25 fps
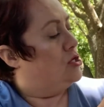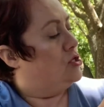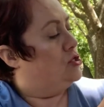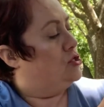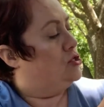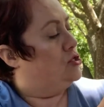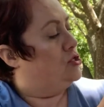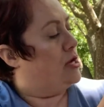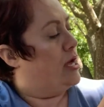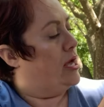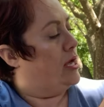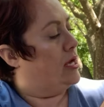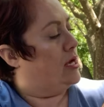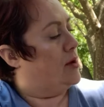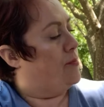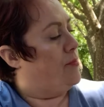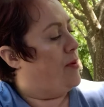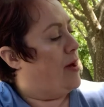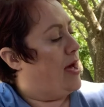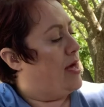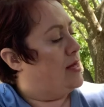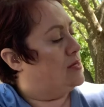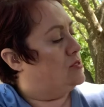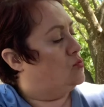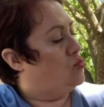Jacob
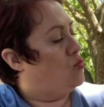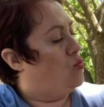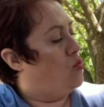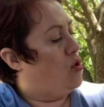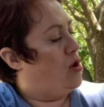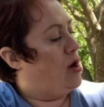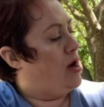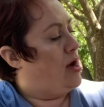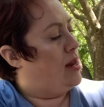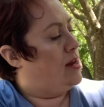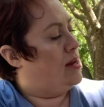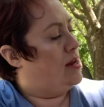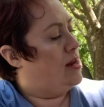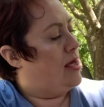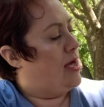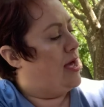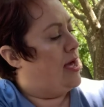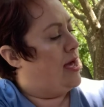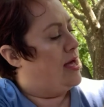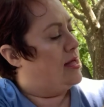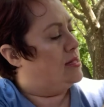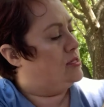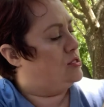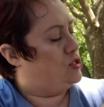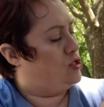has 1
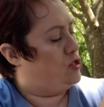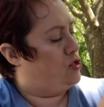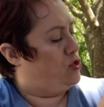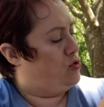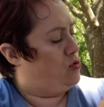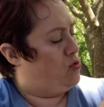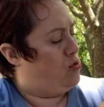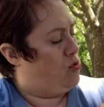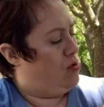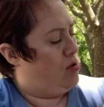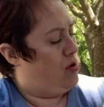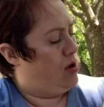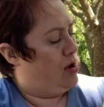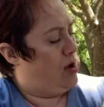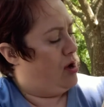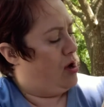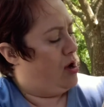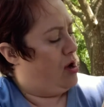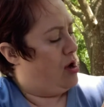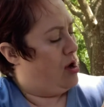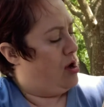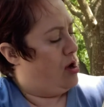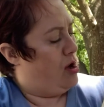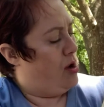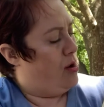and 2.
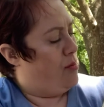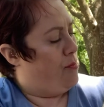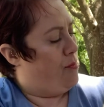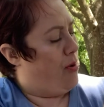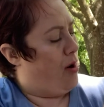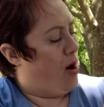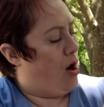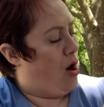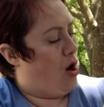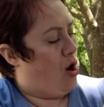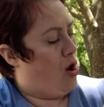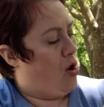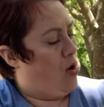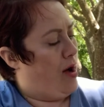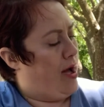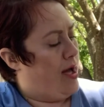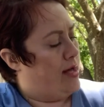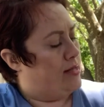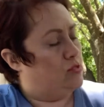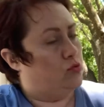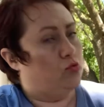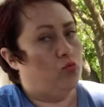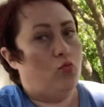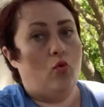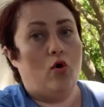Paul
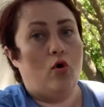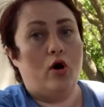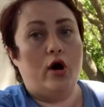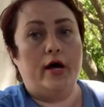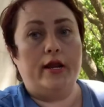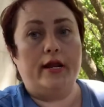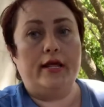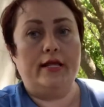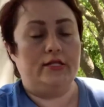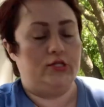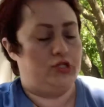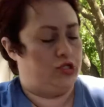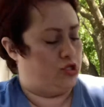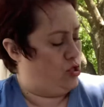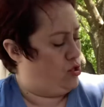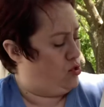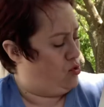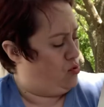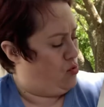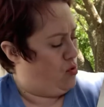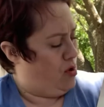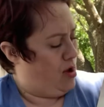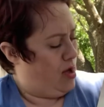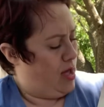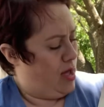has 1 and
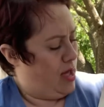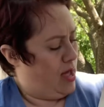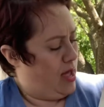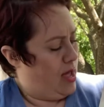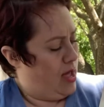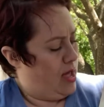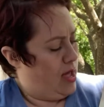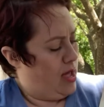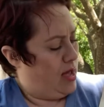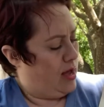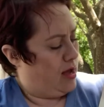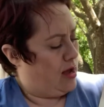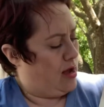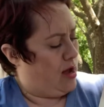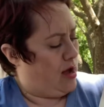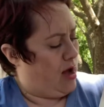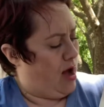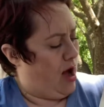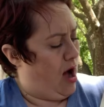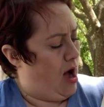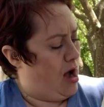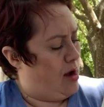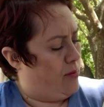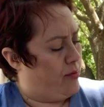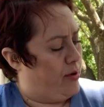2.
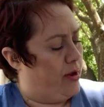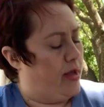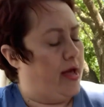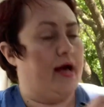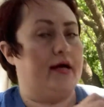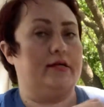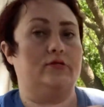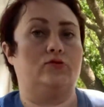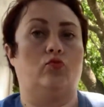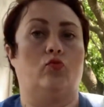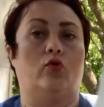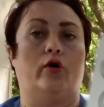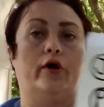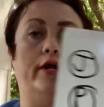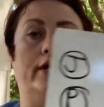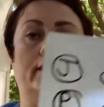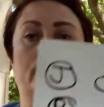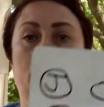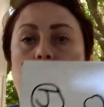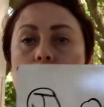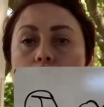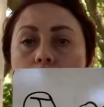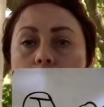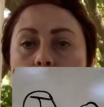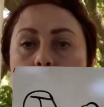Kybri has 1
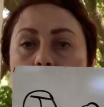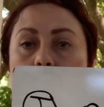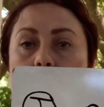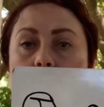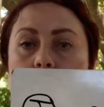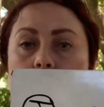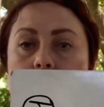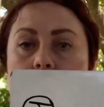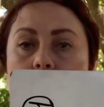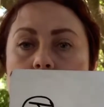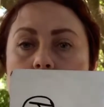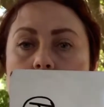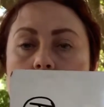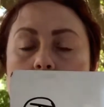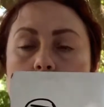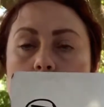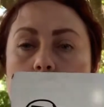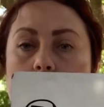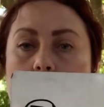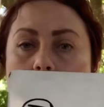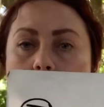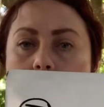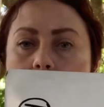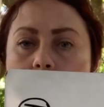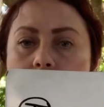and 2.
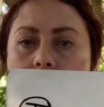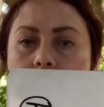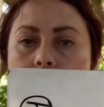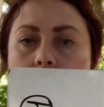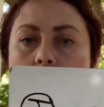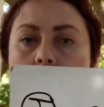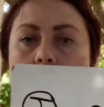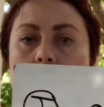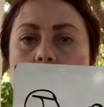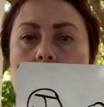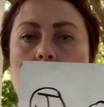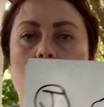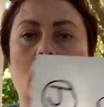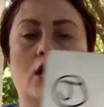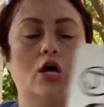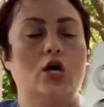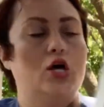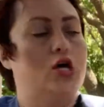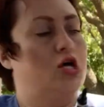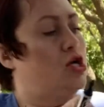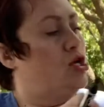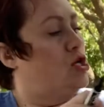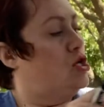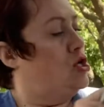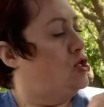Right?
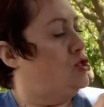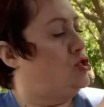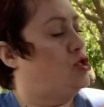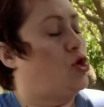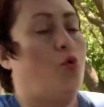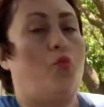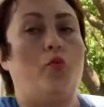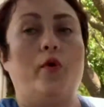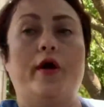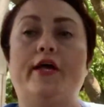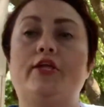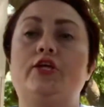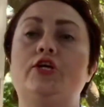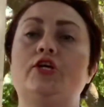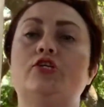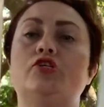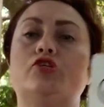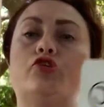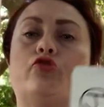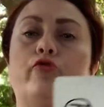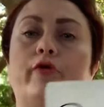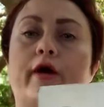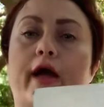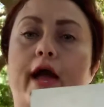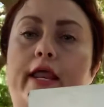So we just
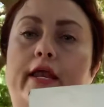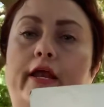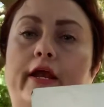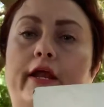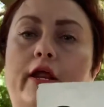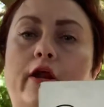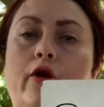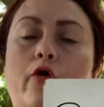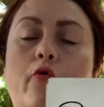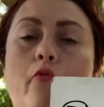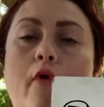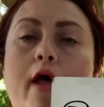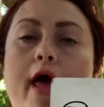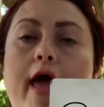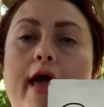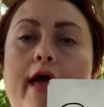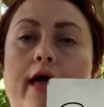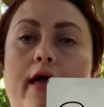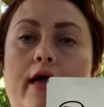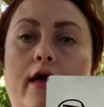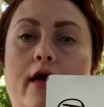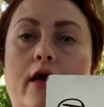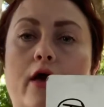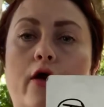created an array.